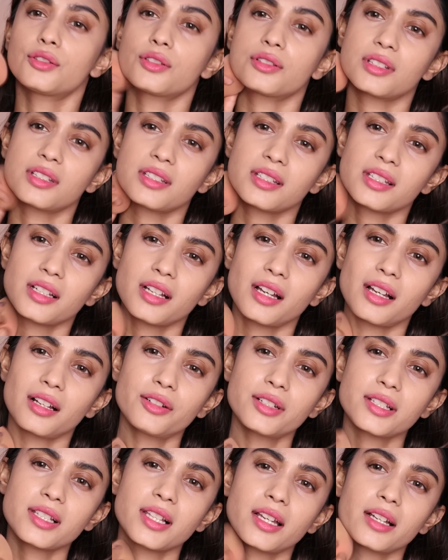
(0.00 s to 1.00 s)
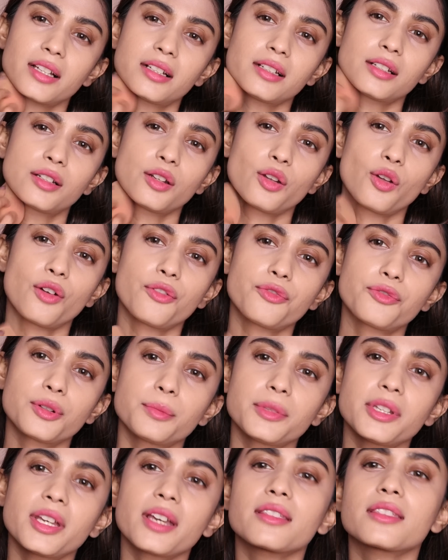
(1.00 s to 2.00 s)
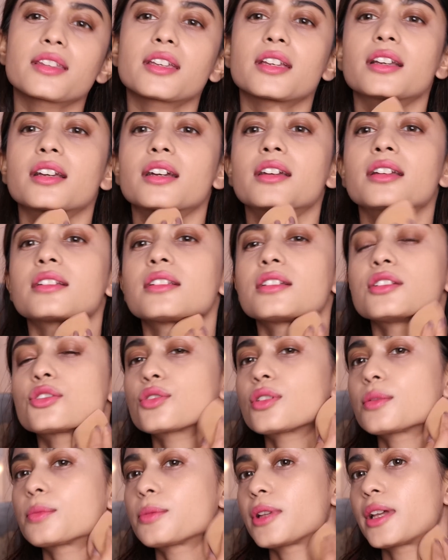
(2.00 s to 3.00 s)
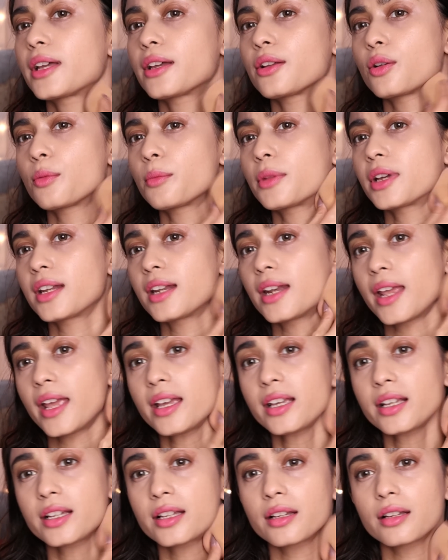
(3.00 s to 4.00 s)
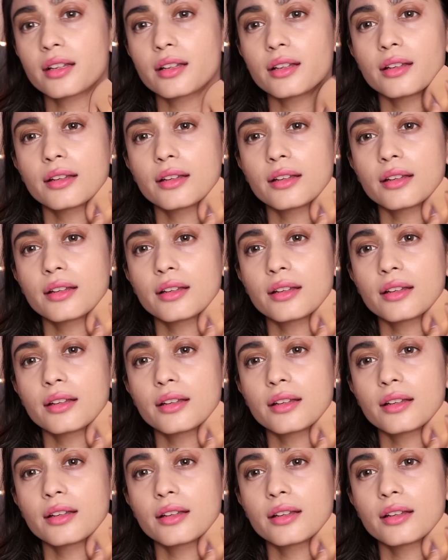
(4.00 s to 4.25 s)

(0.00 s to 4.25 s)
Since the color is like a little off for me, I think I need to apply it on my neck.